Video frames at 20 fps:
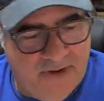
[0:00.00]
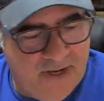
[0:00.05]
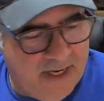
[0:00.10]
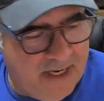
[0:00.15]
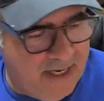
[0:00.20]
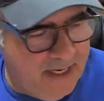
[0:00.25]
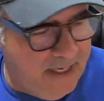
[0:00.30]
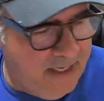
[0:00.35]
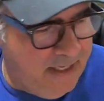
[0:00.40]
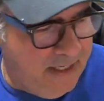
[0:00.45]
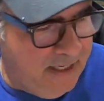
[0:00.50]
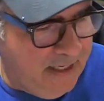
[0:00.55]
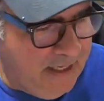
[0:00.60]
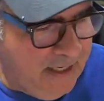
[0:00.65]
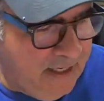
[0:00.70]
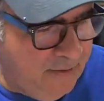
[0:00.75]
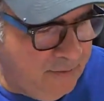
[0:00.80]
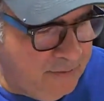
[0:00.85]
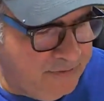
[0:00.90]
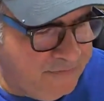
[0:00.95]
I
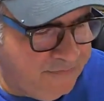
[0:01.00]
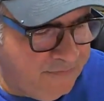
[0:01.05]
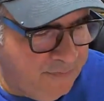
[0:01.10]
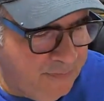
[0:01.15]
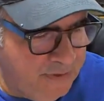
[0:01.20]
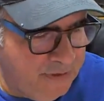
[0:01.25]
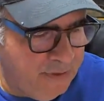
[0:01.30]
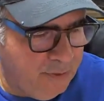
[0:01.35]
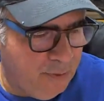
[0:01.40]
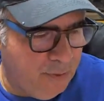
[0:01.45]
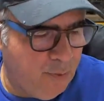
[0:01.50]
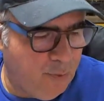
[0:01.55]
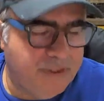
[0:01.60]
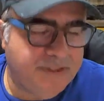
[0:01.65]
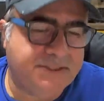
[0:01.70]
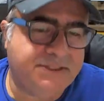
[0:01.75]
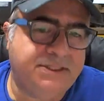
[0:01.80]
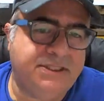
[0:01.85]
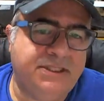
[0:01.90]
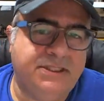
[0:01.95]
was familiar with
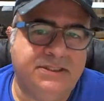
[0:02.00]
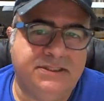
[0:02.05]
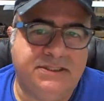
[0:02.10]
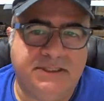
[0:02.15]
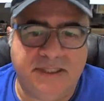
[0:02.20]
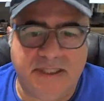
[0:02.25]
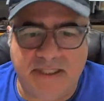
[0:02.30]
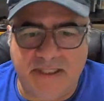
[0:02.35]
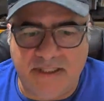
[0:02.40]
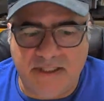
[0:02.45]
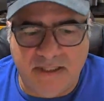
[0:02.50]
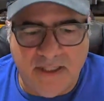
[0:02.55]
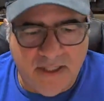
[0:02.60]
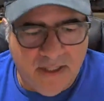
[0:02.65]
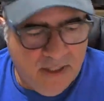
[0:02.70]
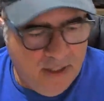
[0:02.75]
WinCNC